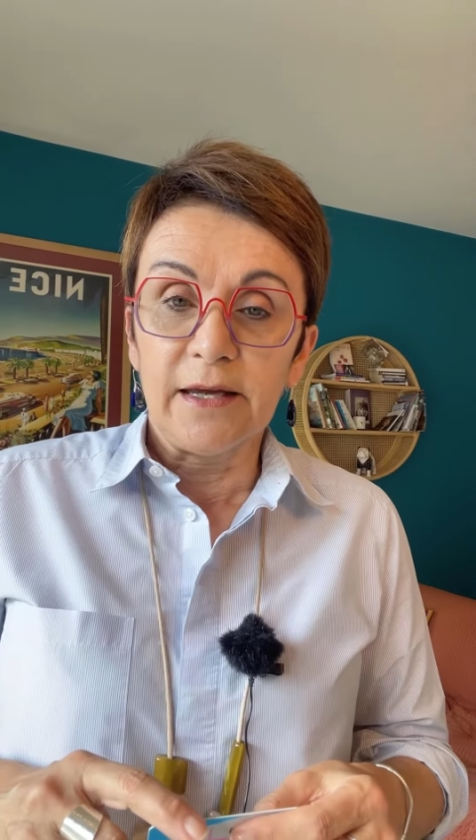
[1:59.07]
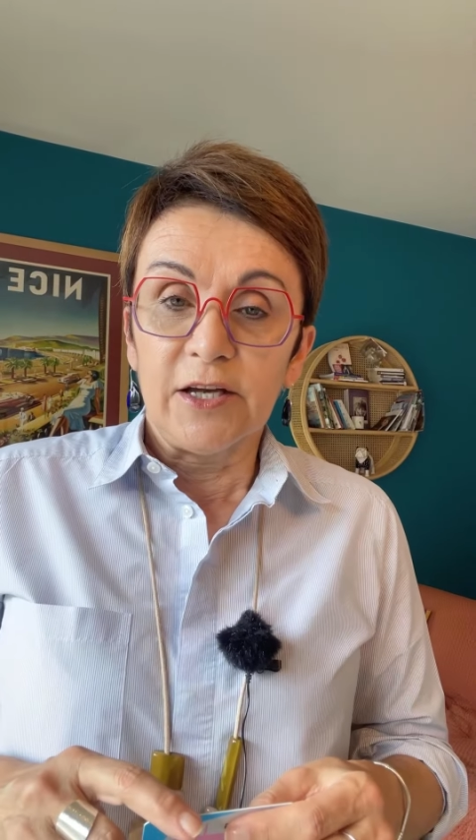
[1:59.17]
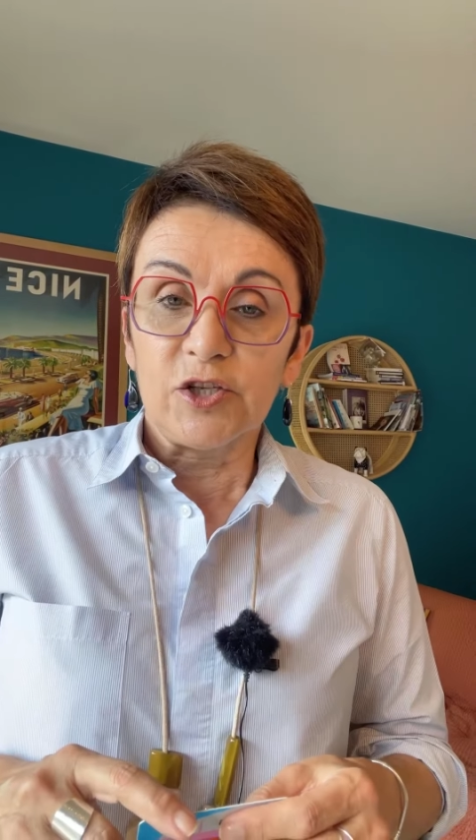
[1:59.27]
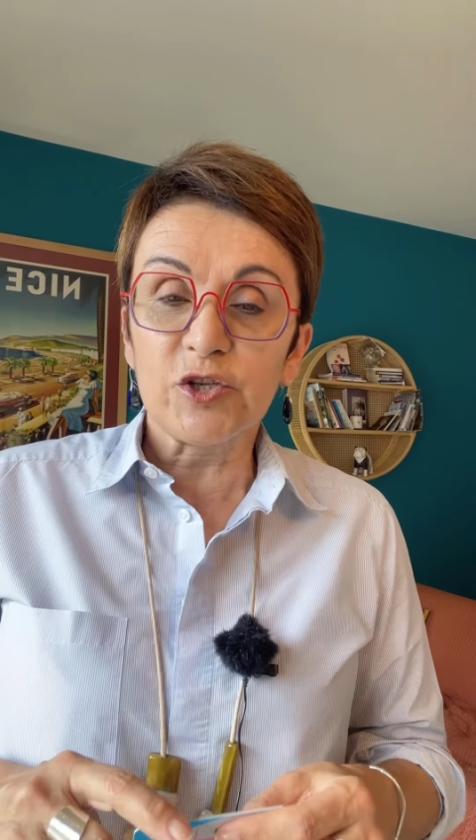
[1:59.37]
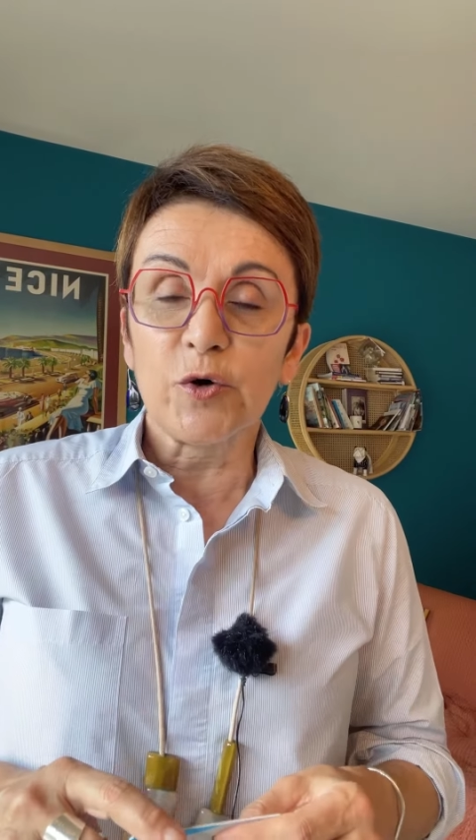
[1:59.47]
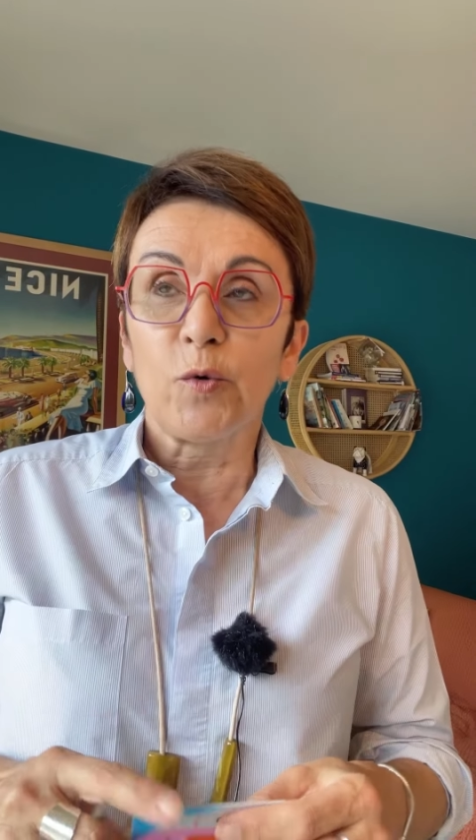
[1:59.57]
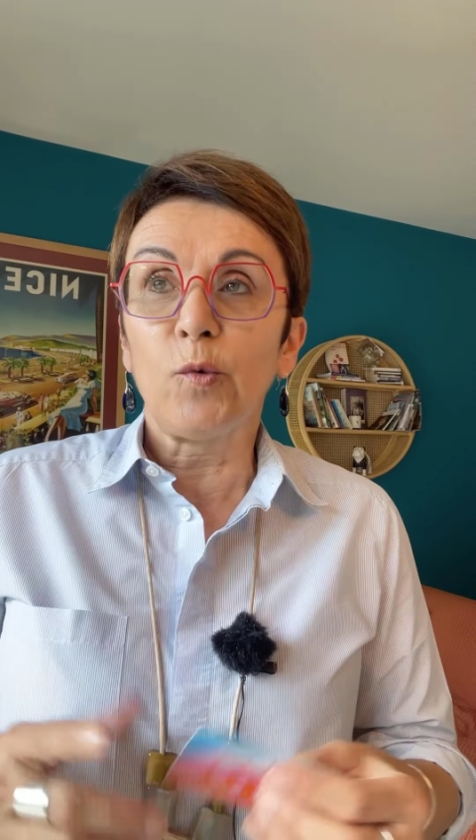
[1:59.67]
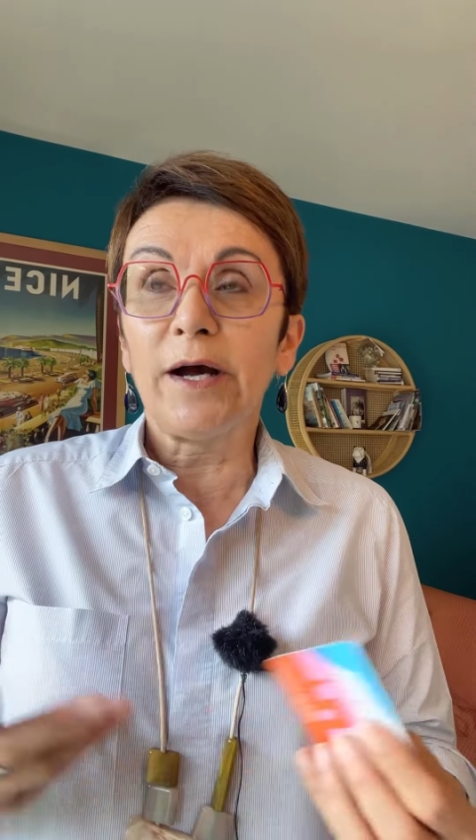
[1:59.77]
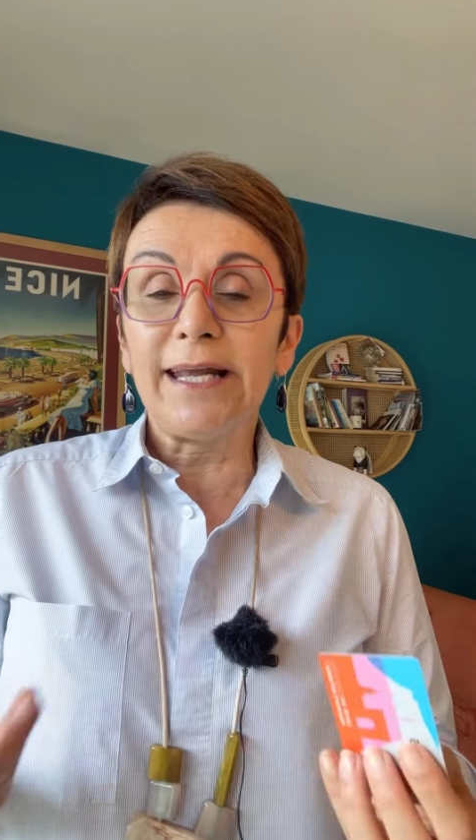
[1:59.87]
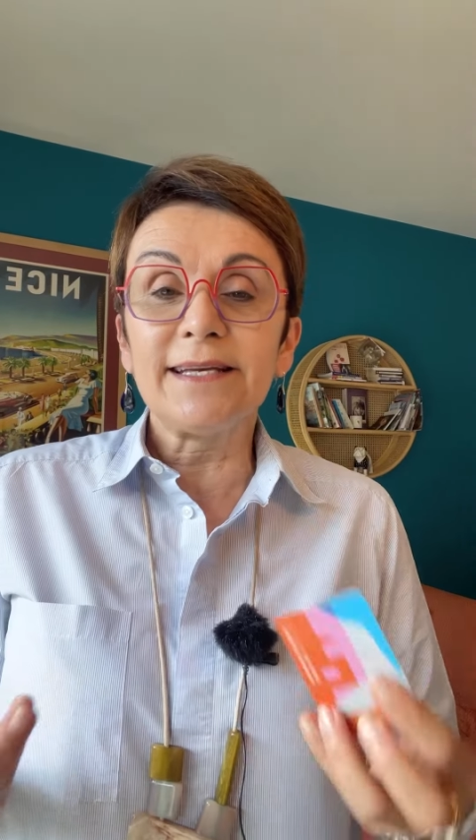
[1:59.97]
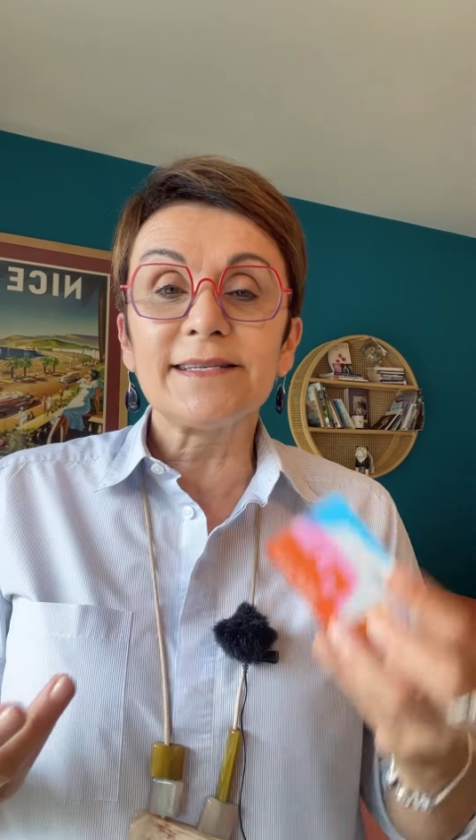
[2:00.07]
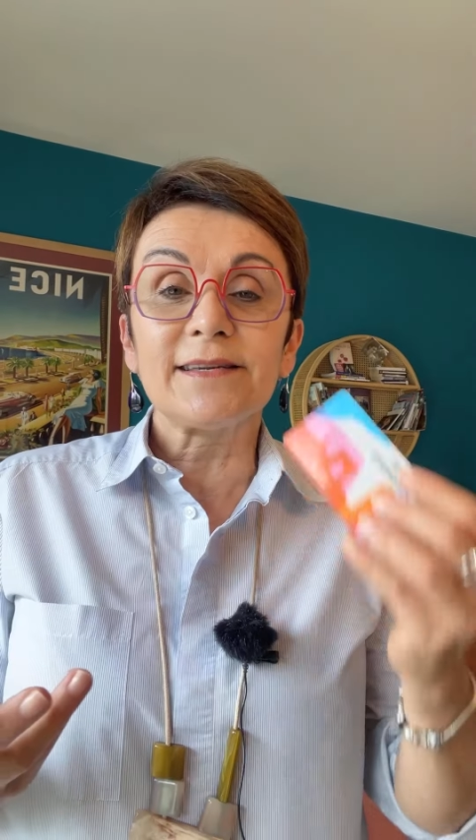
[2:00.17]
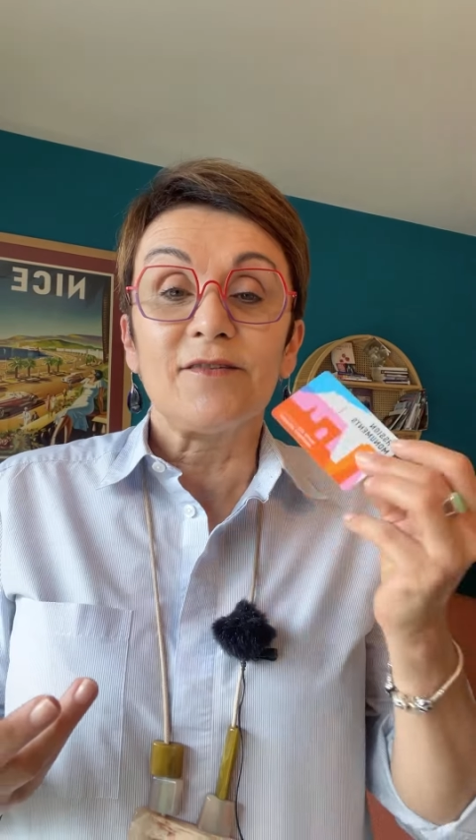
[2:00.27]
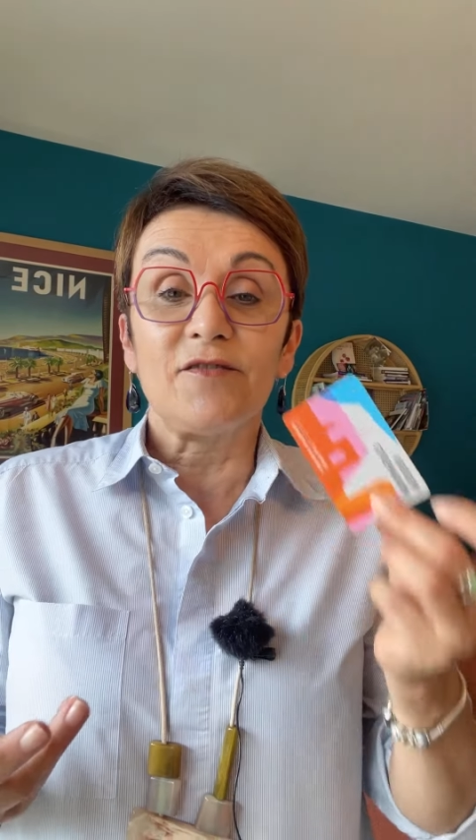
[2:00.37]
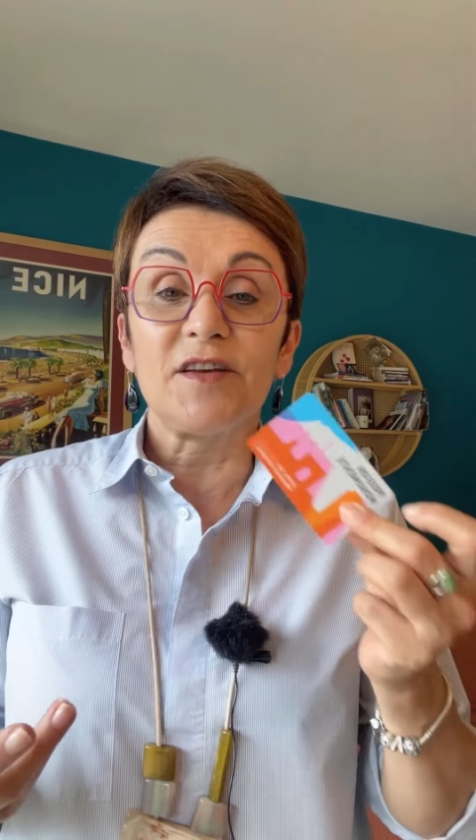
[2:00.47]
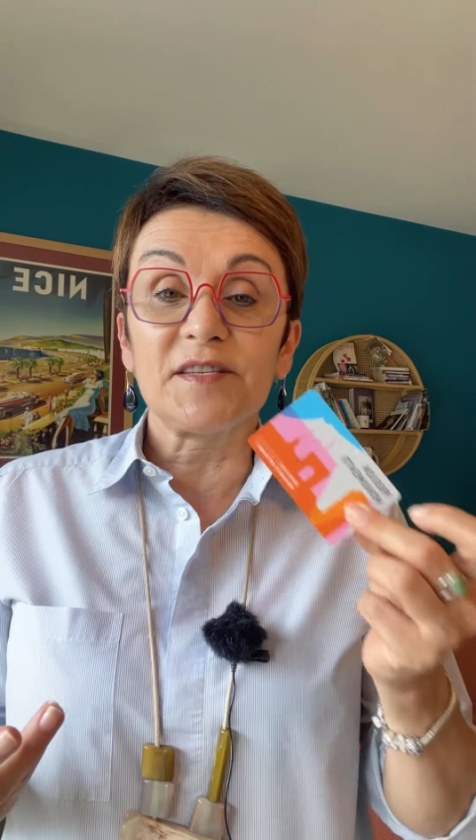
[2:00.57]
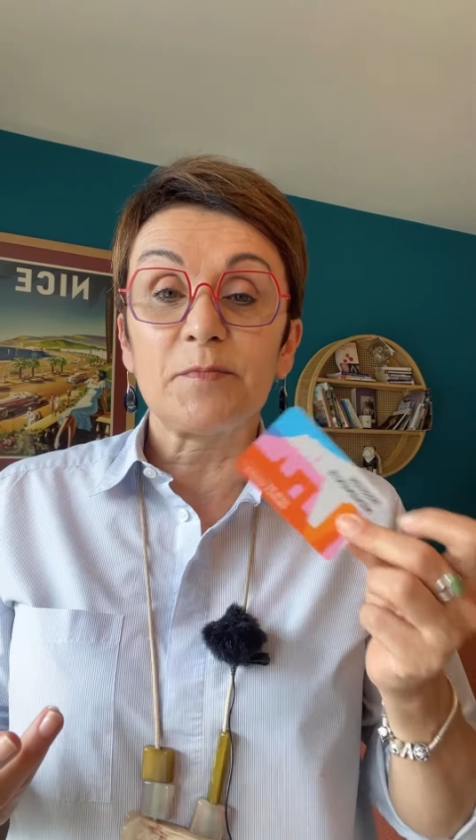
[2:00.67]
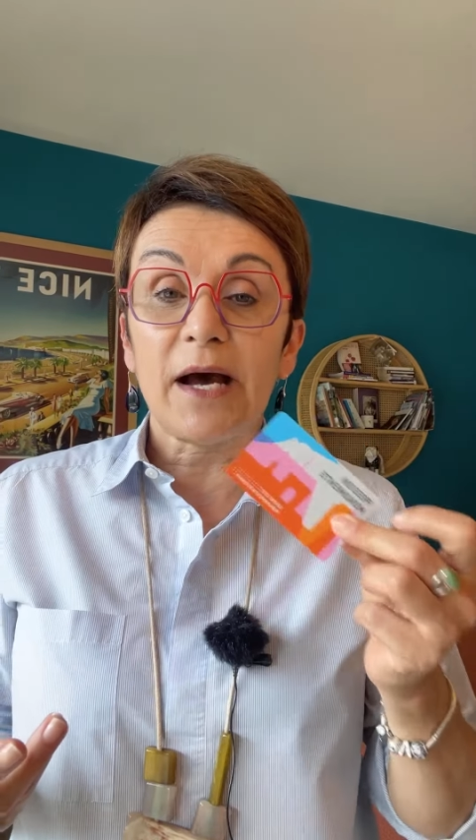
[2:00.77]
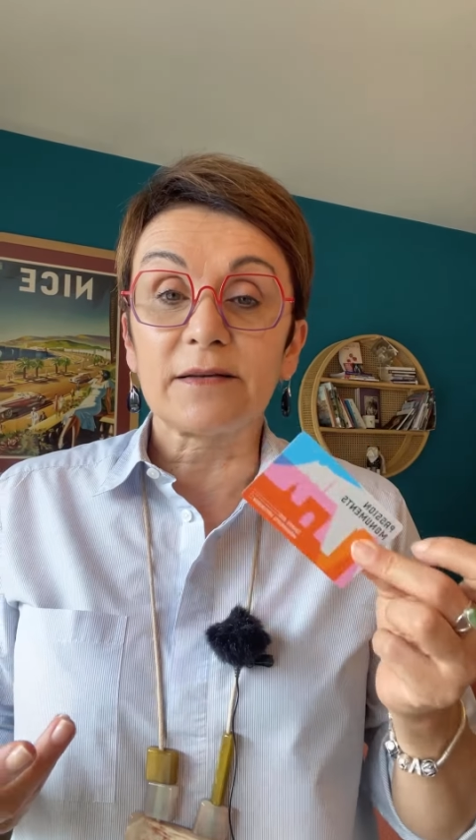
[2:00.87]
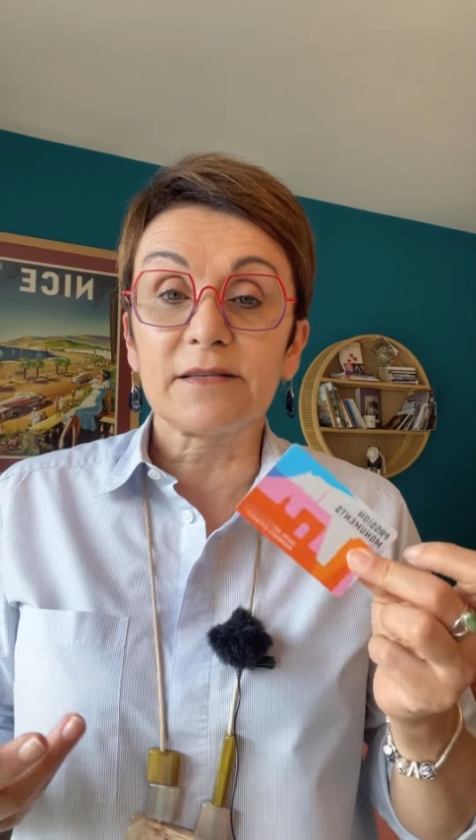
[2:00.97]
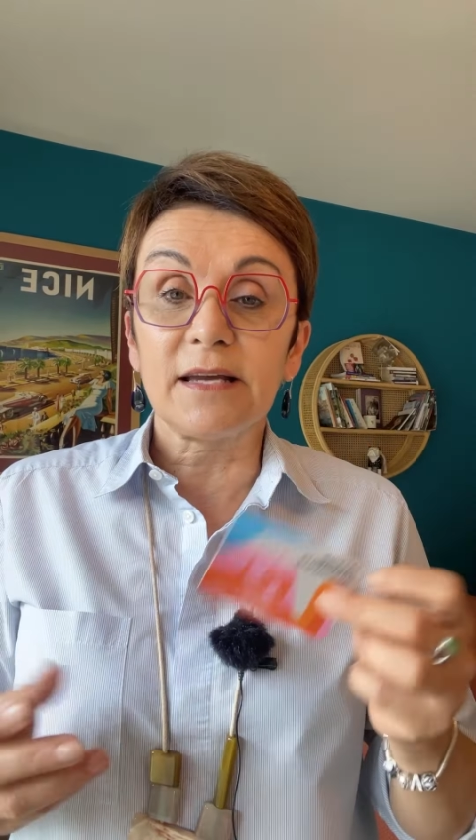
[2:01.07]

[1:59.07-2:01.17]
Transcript: So what is this pass